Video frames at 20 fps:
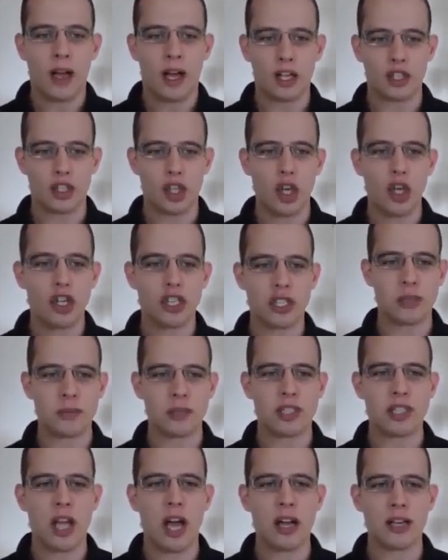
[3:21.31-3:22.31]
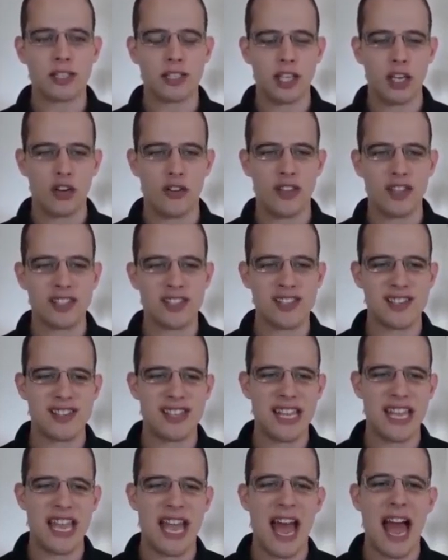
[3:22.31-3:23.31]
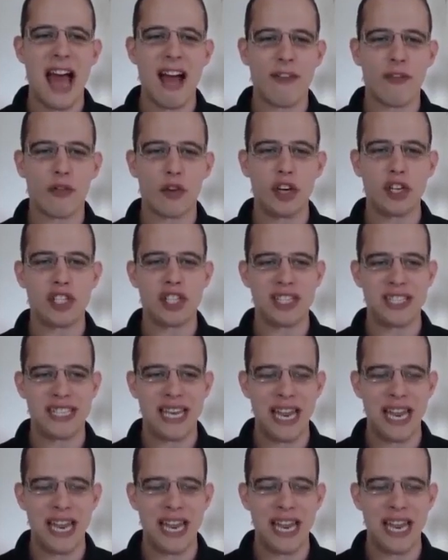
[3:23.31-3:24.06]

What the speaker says: I'll show you some stocks here. This is the average